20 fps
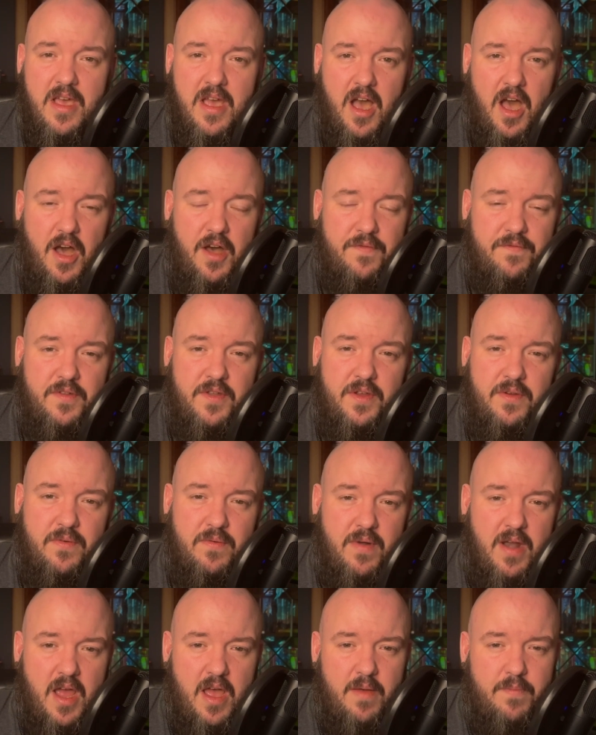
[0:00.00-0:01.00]

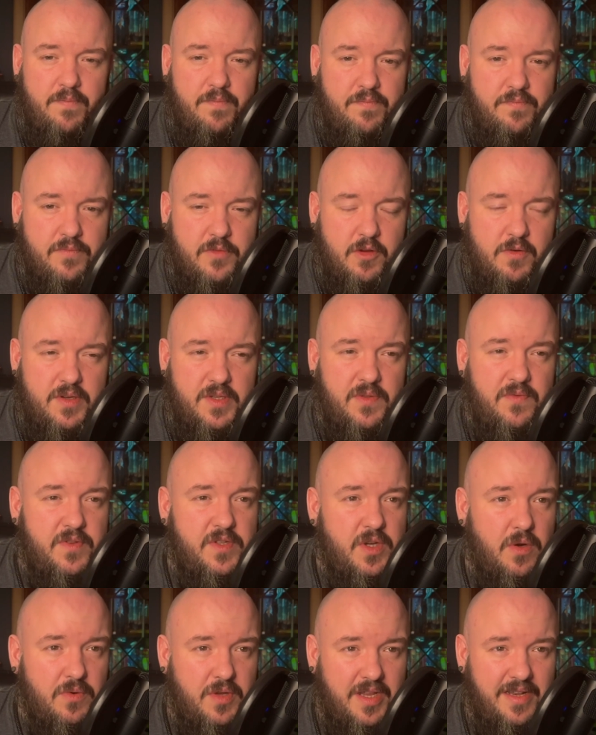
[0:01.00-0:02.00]
After um, Christopher
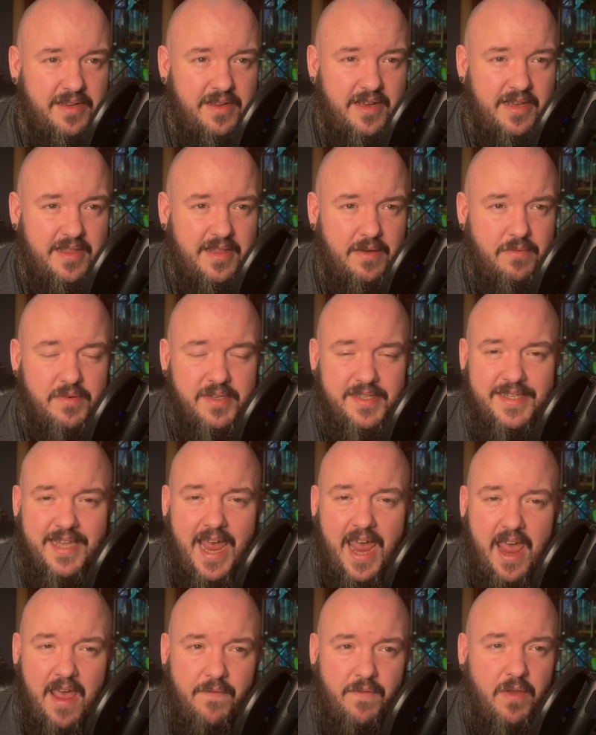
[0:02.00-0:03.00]
Tolkien died, there was
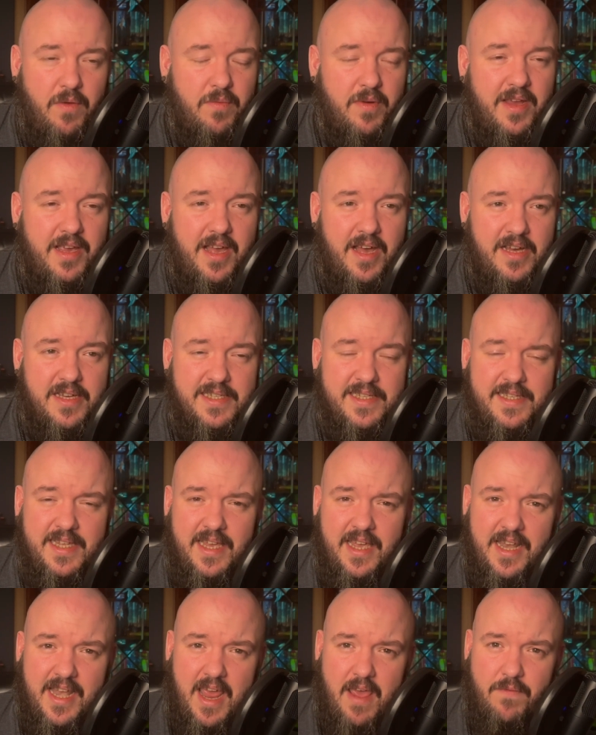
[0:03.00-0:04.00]
heavy
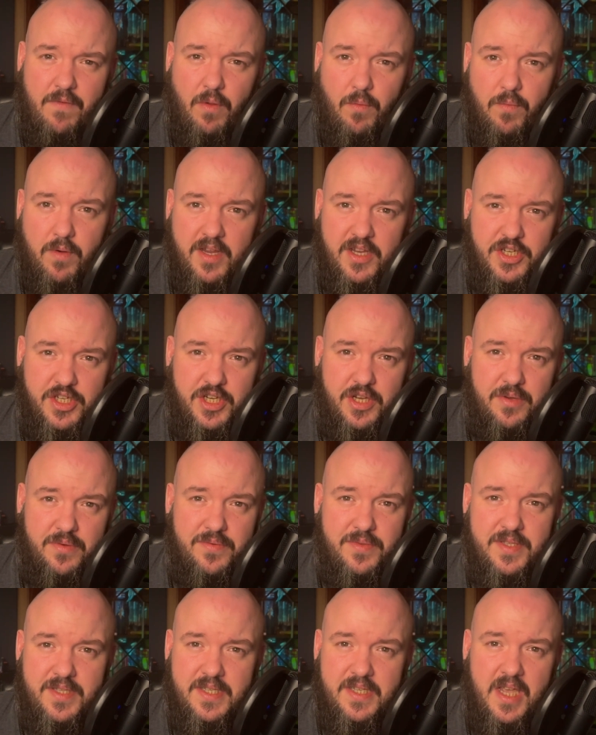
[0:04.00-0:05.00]
recasting and heavy
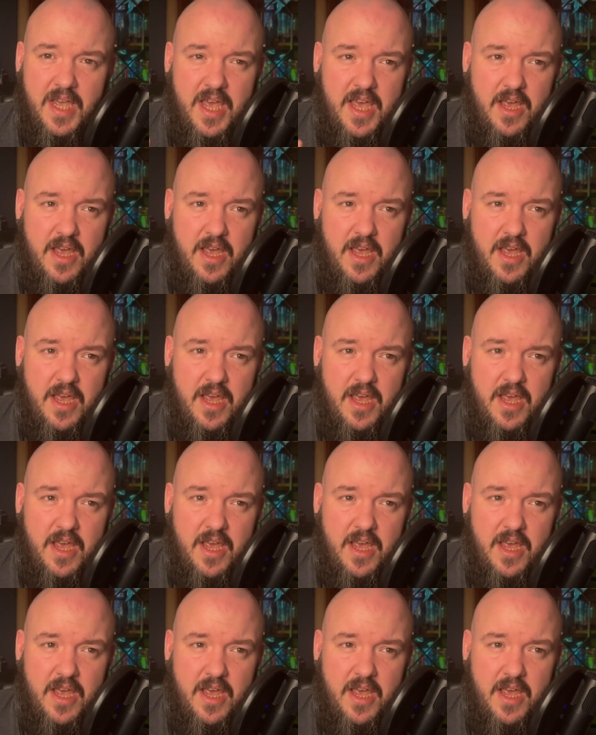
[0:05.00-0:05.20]
reshoots,